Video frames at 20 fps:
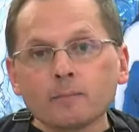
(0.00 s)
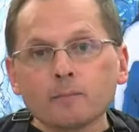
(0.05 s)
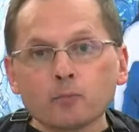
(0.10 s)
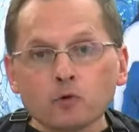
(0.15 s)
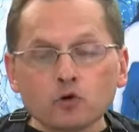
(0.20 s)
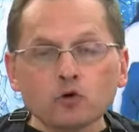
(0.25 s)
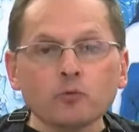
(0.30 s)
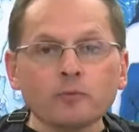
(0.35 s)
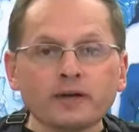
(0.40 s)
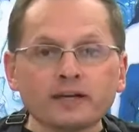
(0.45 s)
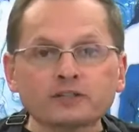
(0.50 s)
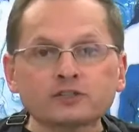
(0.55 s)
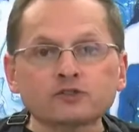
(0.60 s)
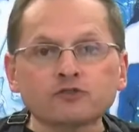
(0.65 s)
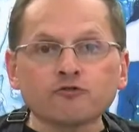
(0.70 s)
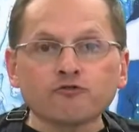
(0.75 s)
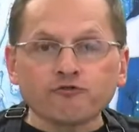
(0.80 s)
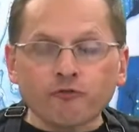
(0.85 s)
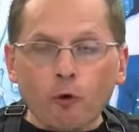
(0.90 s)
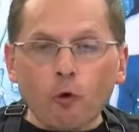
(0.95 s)
pearl mix
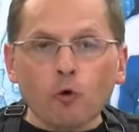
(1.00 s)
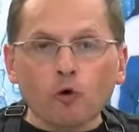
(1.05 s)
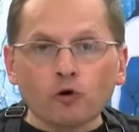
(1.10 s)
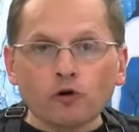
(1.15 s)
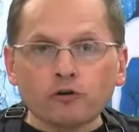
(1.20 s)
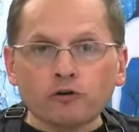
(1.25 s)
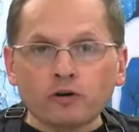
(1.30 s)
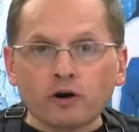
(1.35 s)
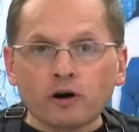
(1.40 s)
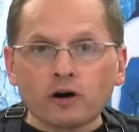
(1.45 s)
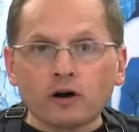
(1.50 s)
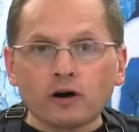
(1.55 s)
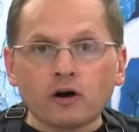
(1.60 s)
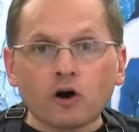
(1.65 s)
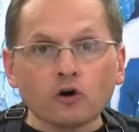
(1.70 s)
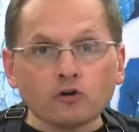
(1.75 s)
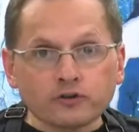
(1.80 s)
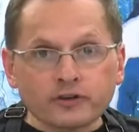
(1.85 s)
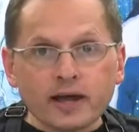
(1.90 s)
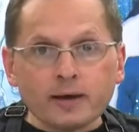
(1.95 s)
for
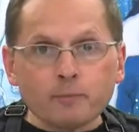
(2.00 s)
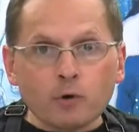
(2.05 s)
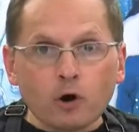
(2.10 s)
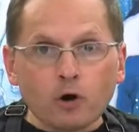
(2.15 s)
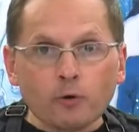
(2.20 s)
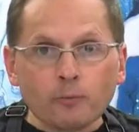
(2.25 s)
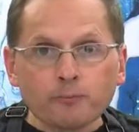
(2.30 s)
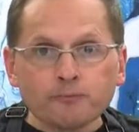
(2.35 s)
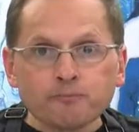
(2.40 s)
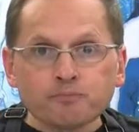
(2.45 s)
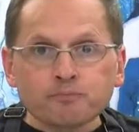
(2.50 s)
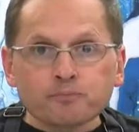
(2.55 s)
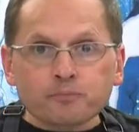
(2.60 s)
our demo.